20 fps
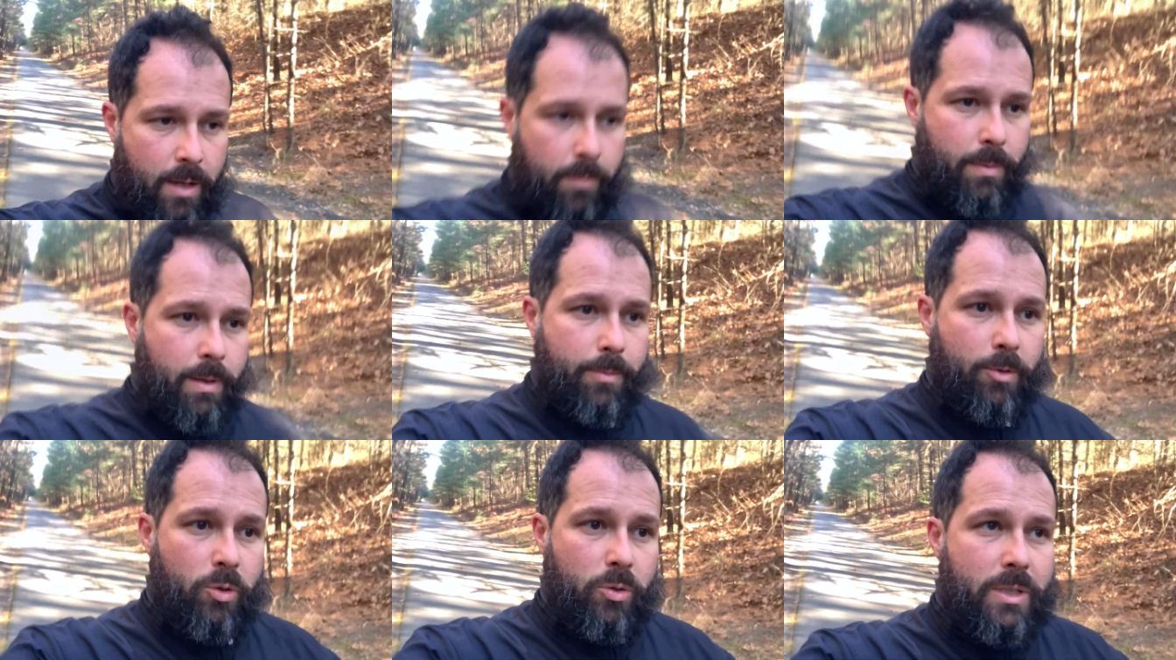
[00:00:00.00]

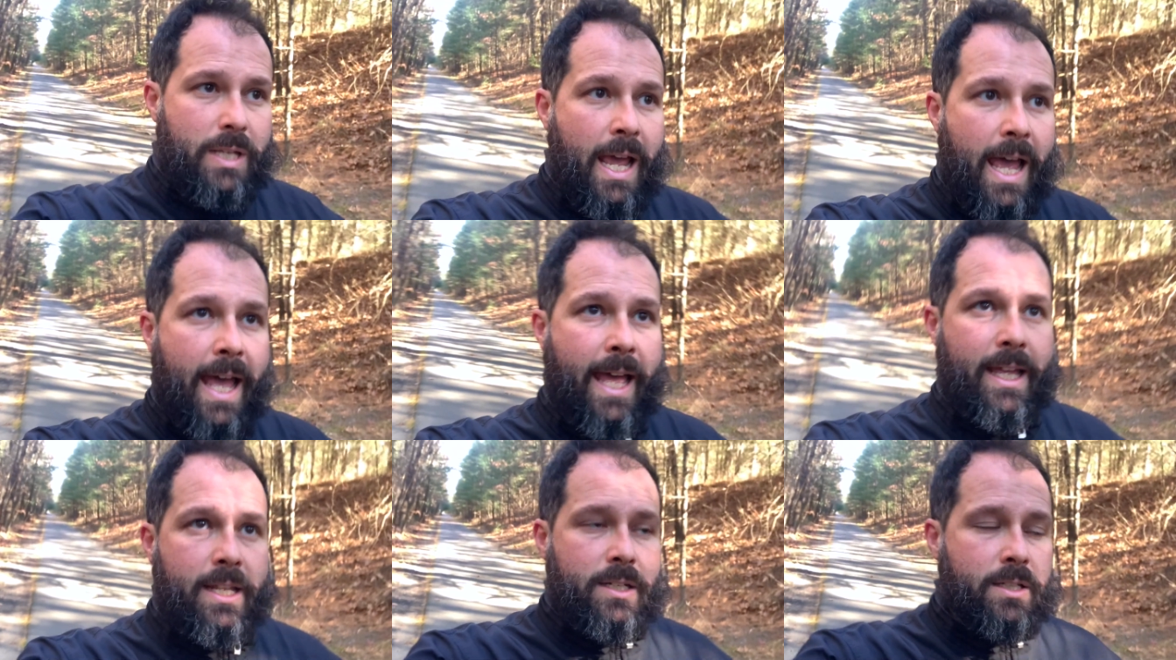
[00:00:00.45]
Maybe you
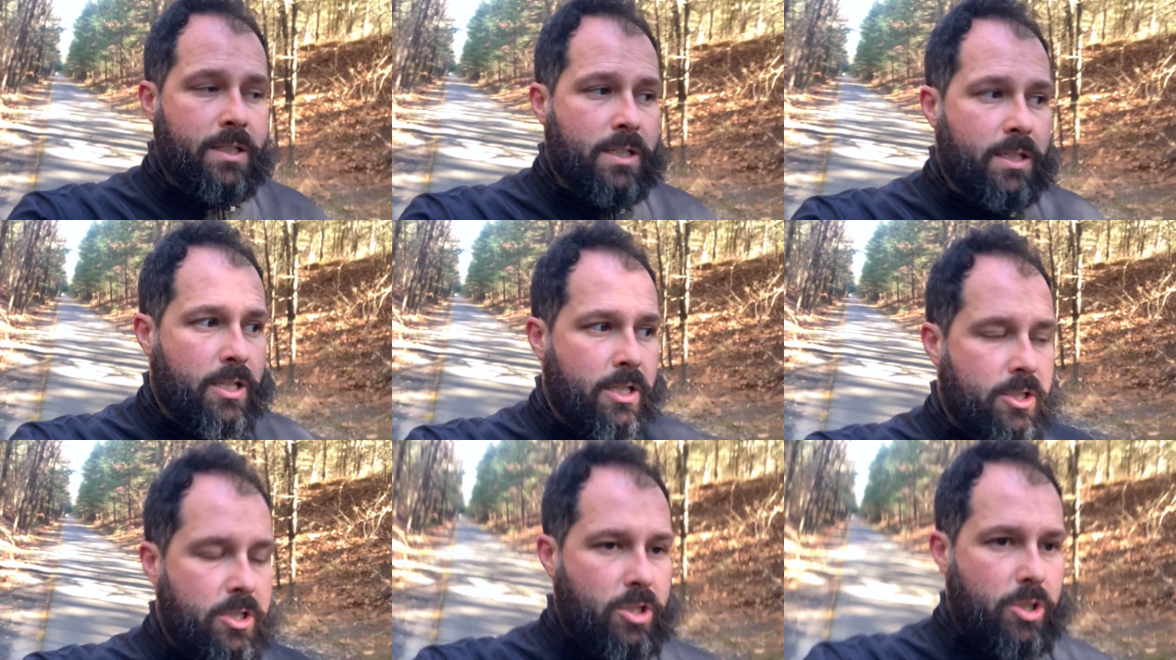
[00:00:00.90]
tend
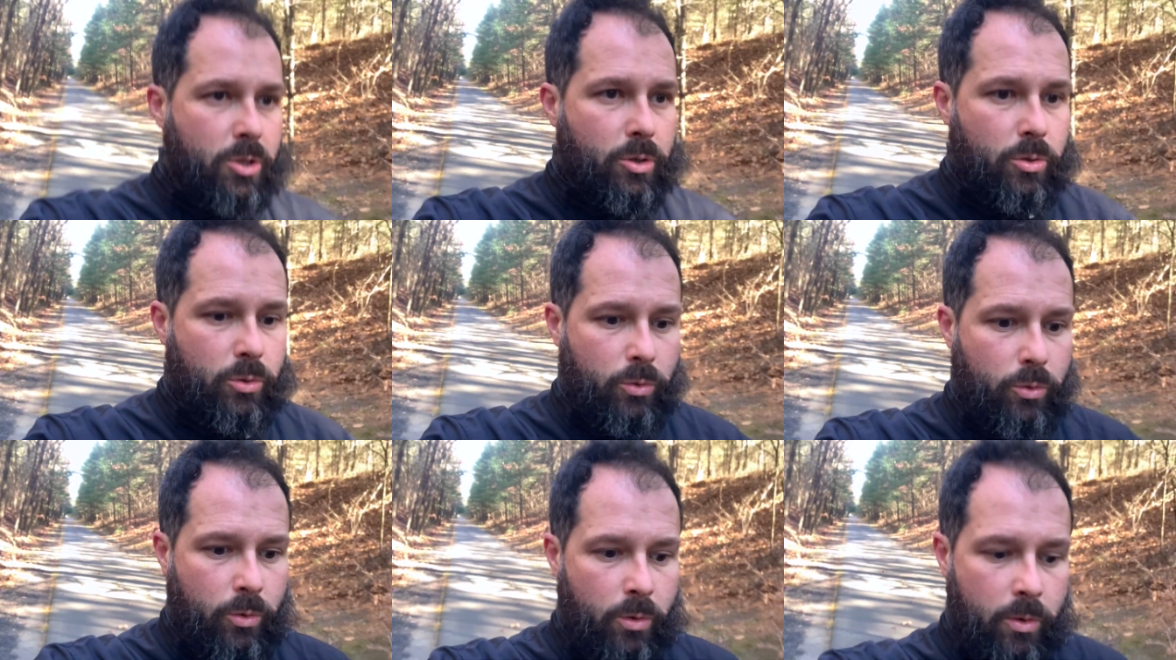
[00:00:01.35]

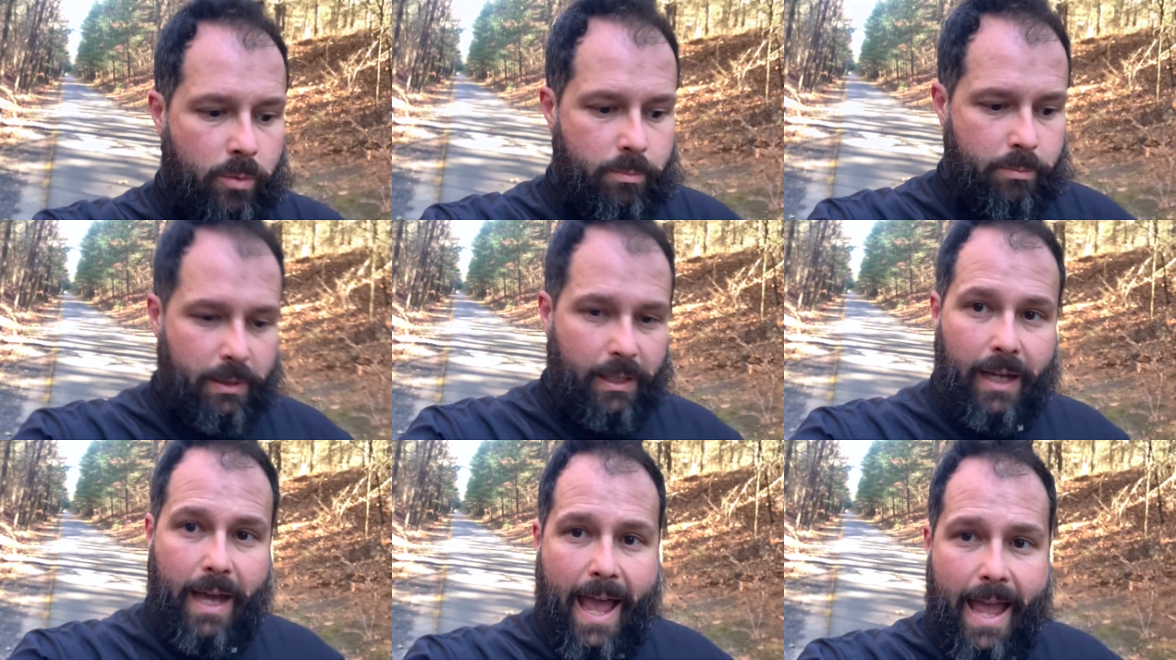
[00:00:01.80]
to
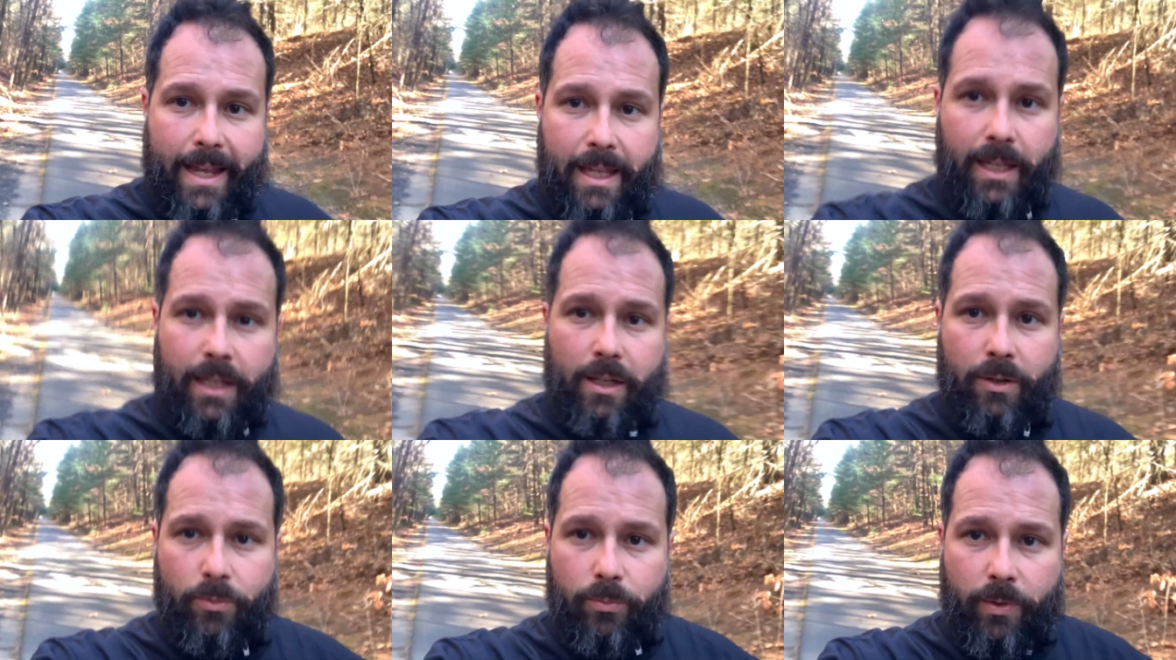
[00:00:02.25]
be
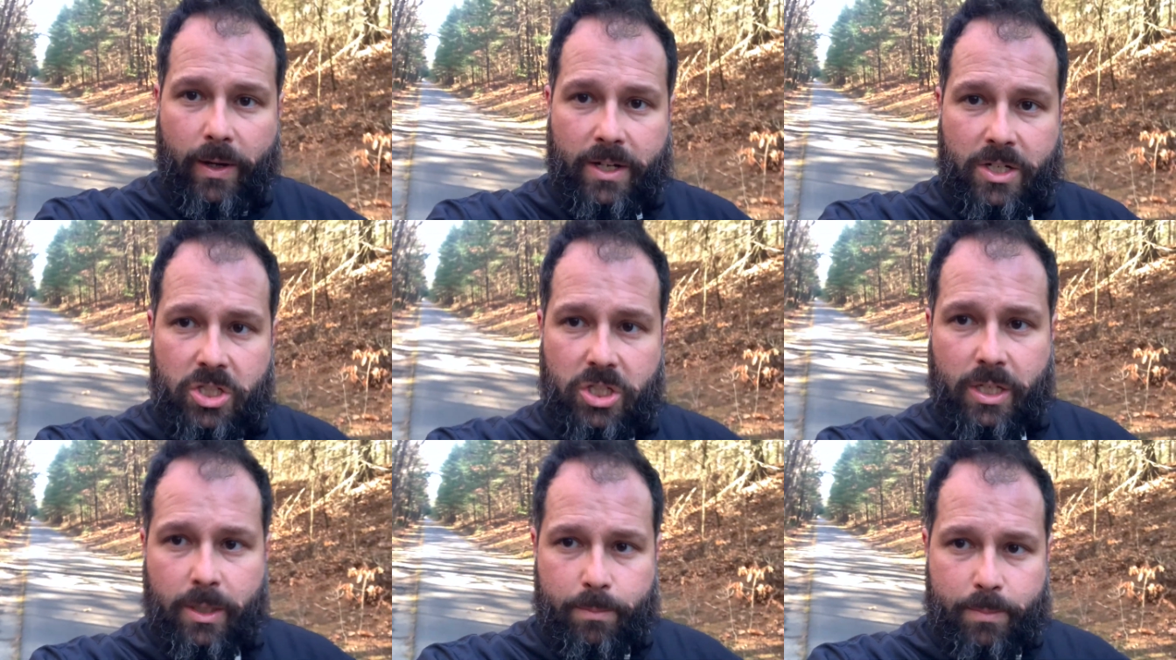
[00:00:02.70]
lacking in
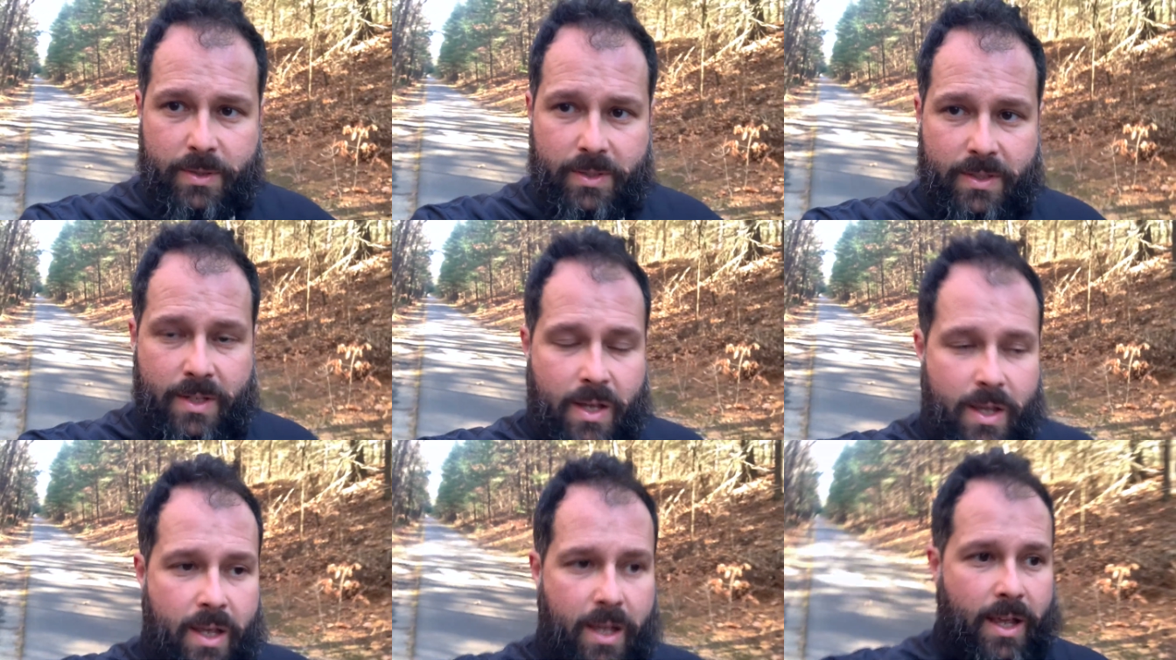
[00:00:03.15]
friendships
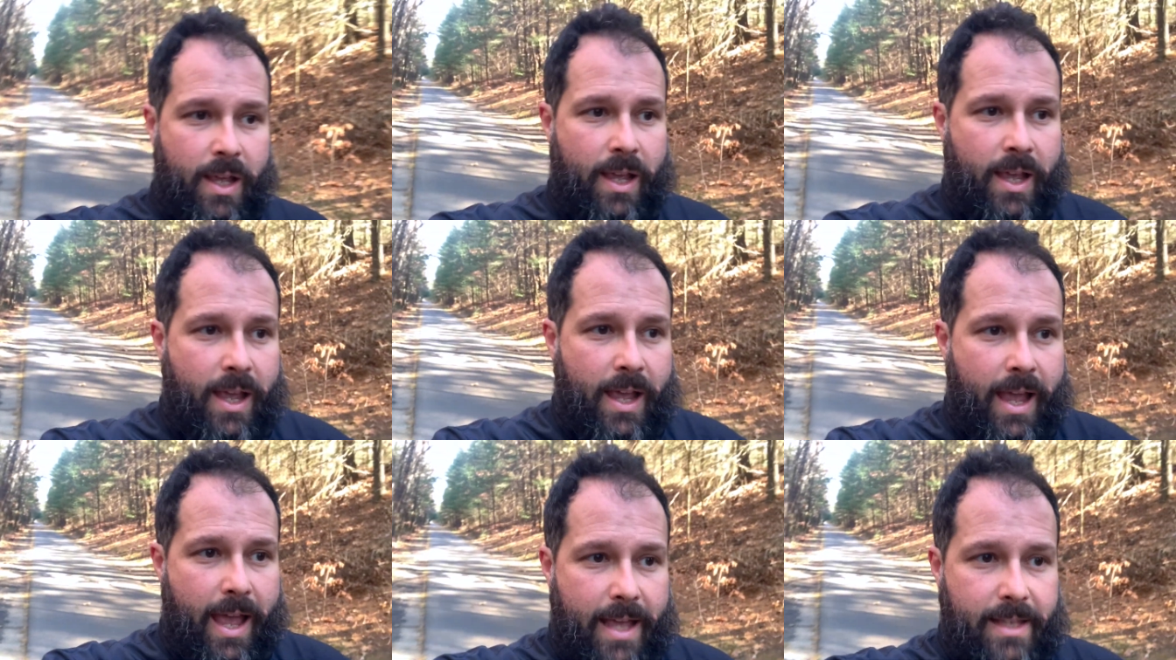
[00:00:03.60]

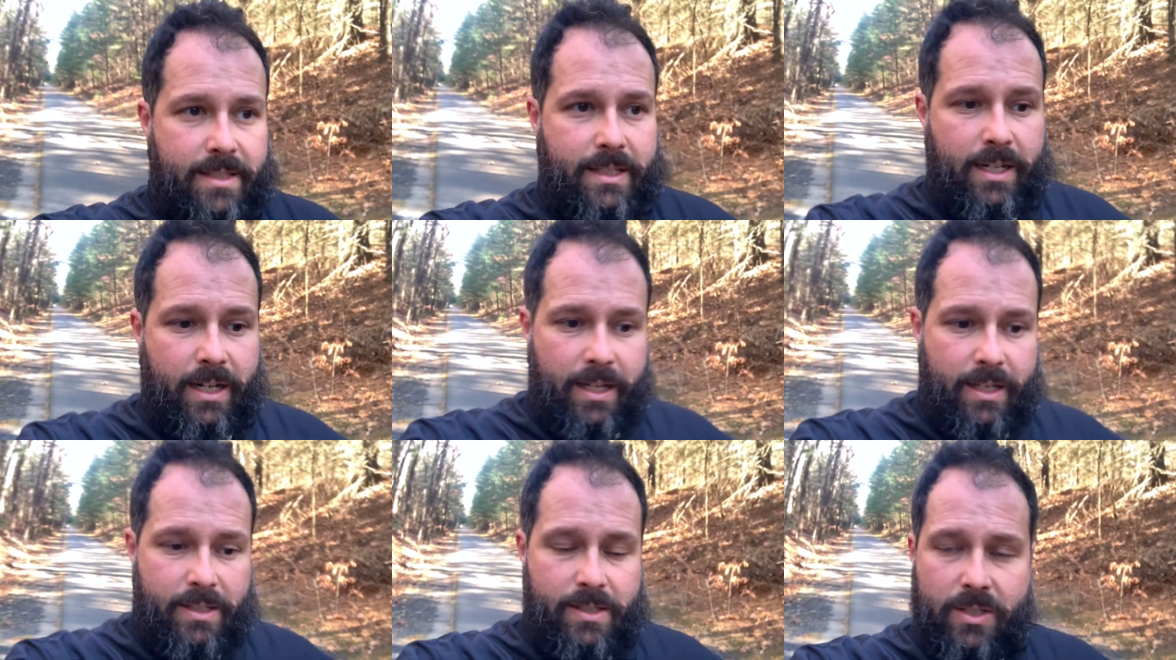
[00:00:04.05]
as it
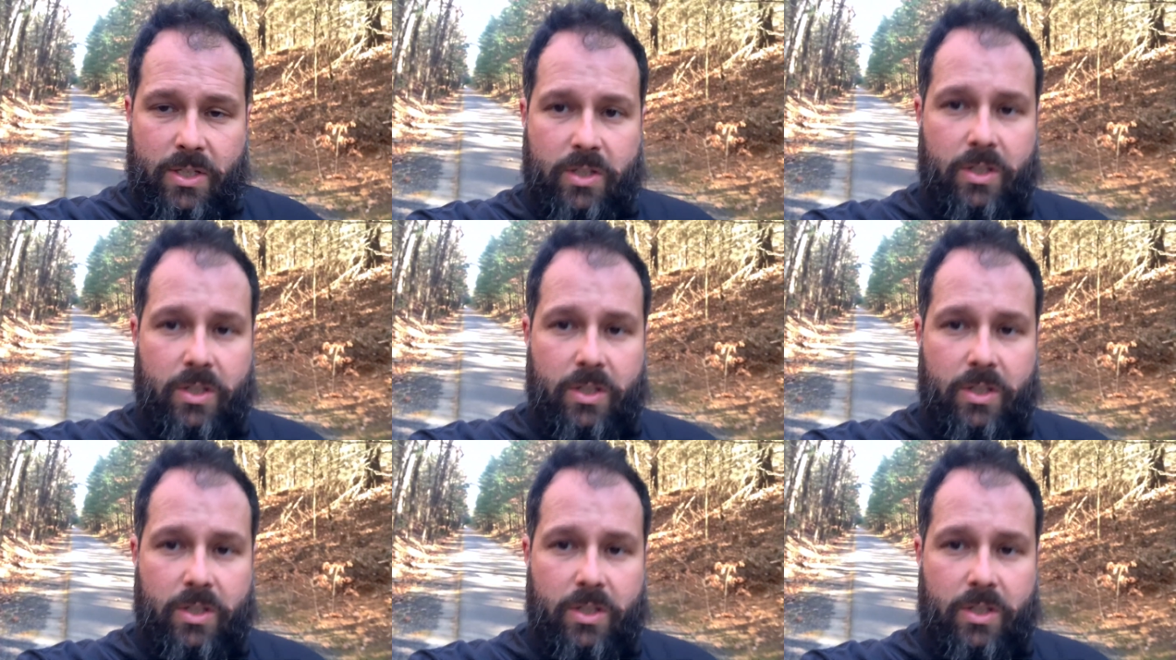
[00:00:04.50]
is.